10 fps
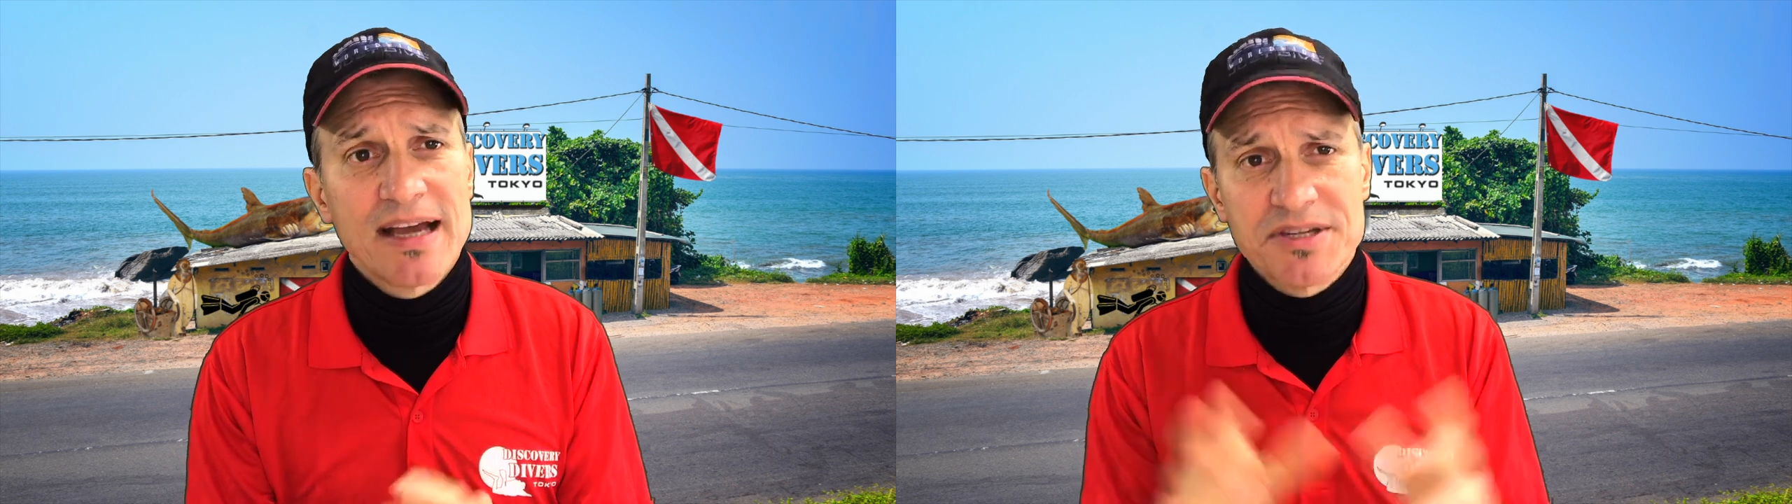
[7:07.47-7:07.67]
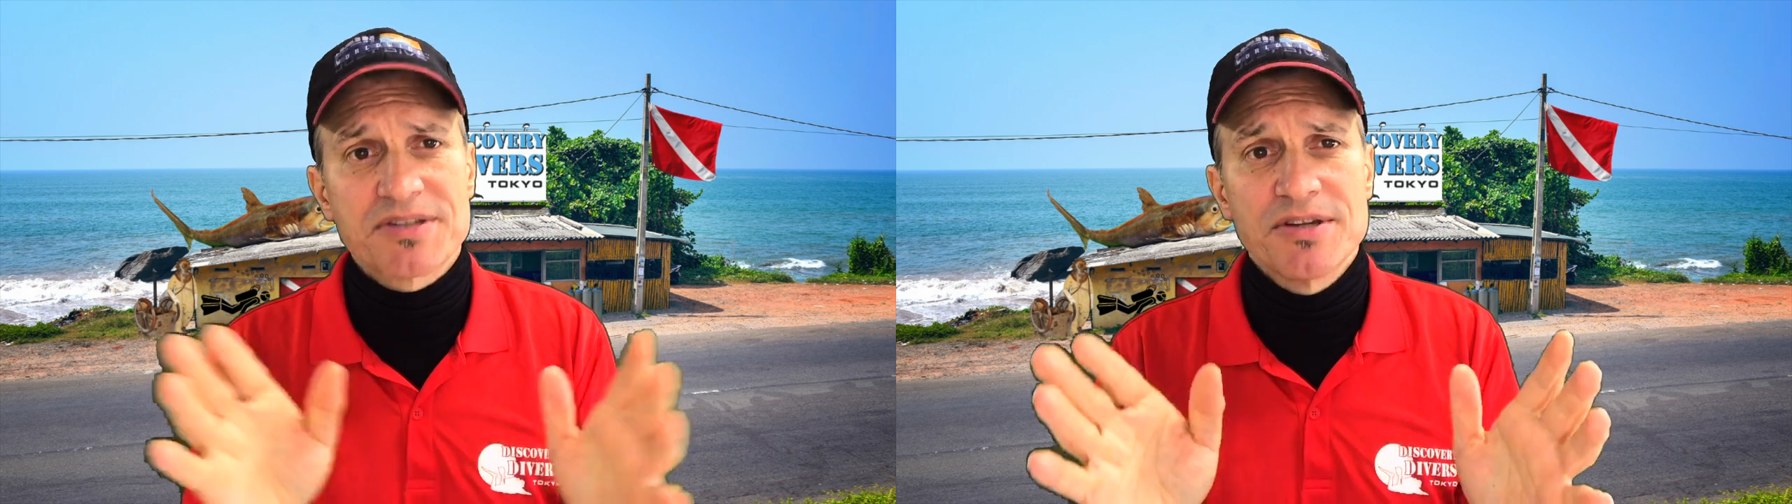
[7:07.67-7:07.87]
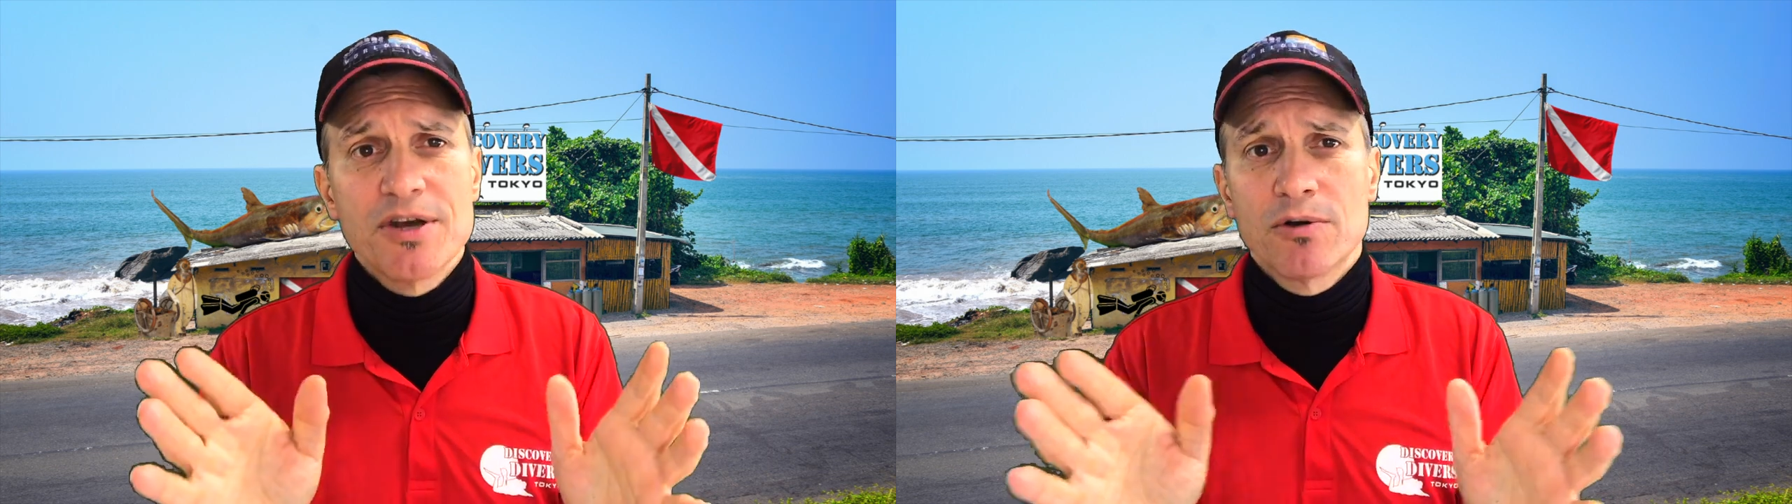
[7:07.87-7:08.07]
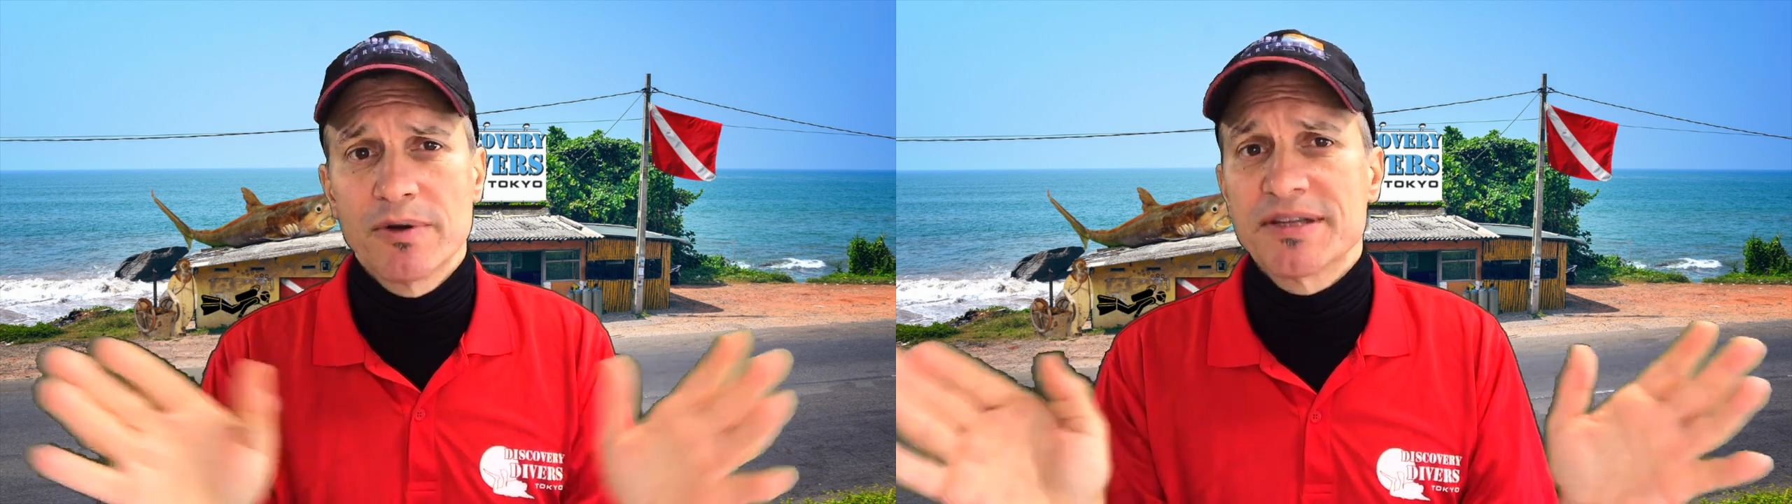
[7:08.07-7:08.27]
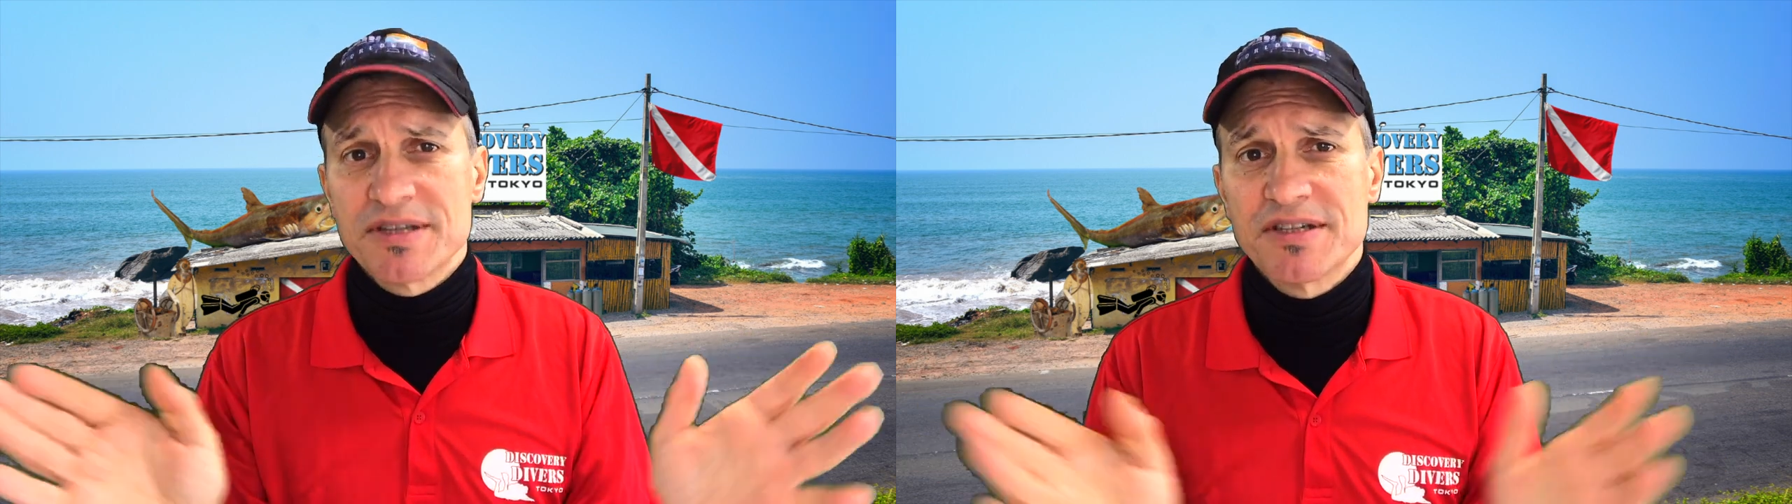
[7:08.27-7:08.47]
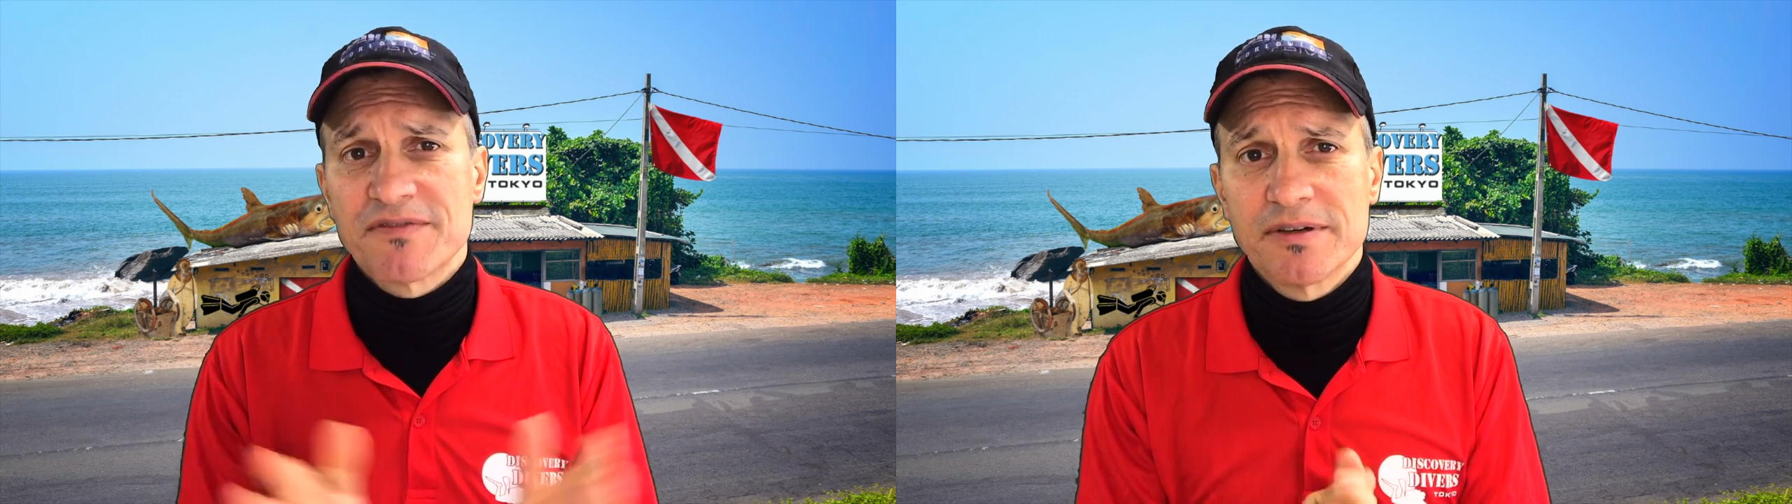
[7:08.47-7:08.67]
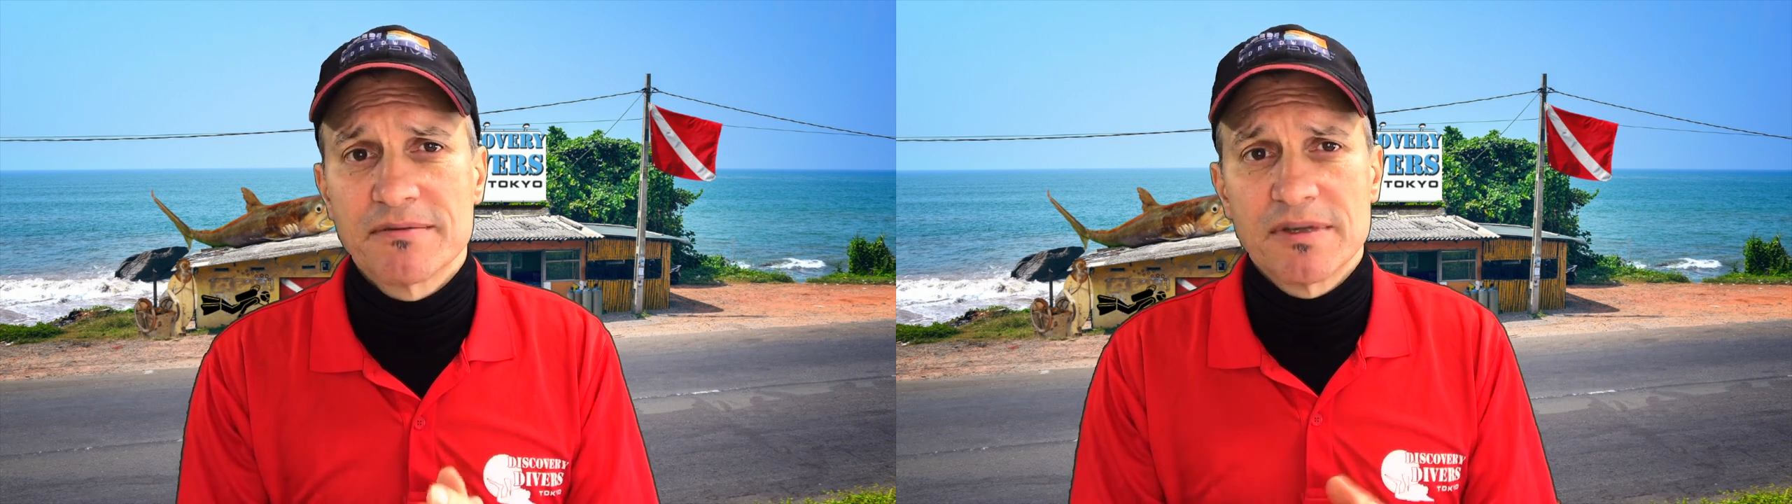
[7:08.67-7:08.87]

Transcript: I just know it's a different,